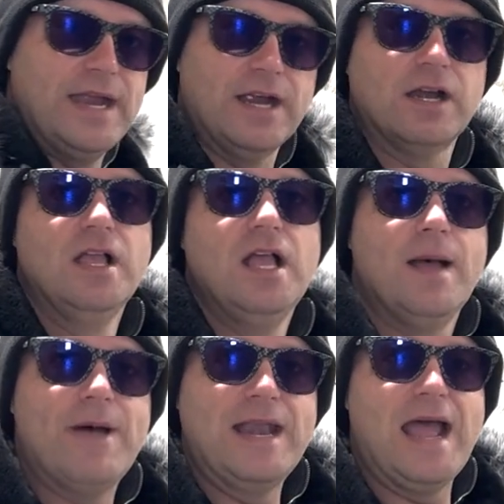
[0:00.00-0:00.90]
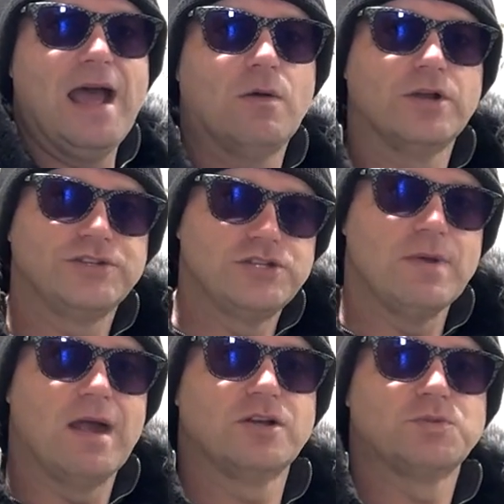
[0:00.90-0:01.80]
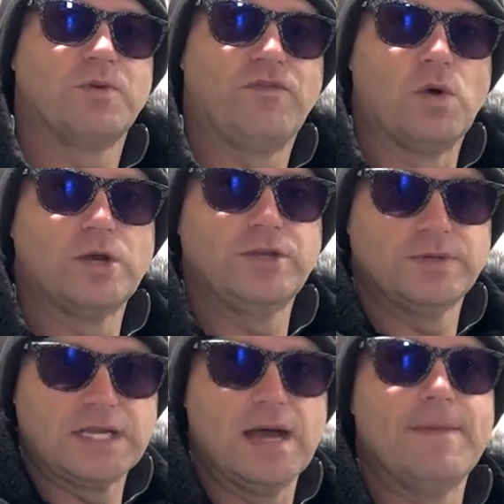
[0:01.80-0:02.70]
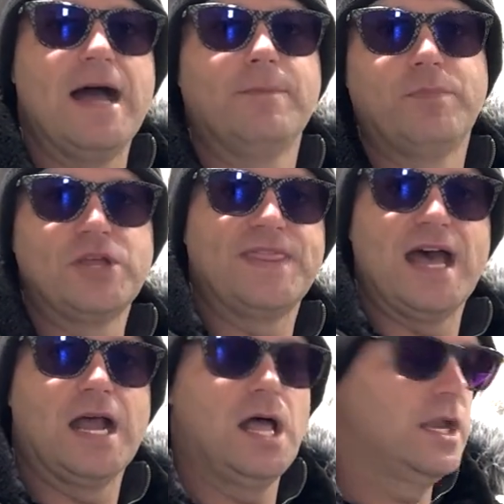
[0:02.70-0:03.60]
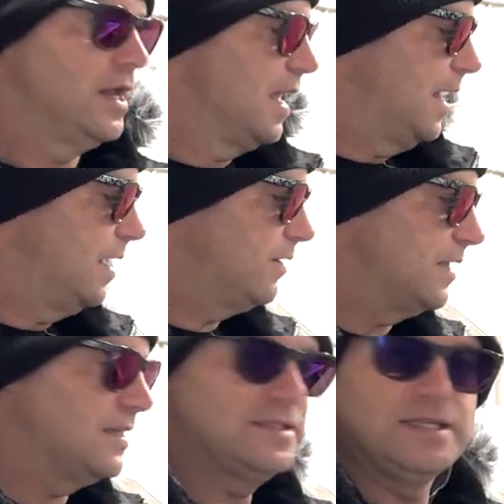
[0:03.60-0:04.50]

air about an hour to 2 hours before you would come out and put that on, and it'd get this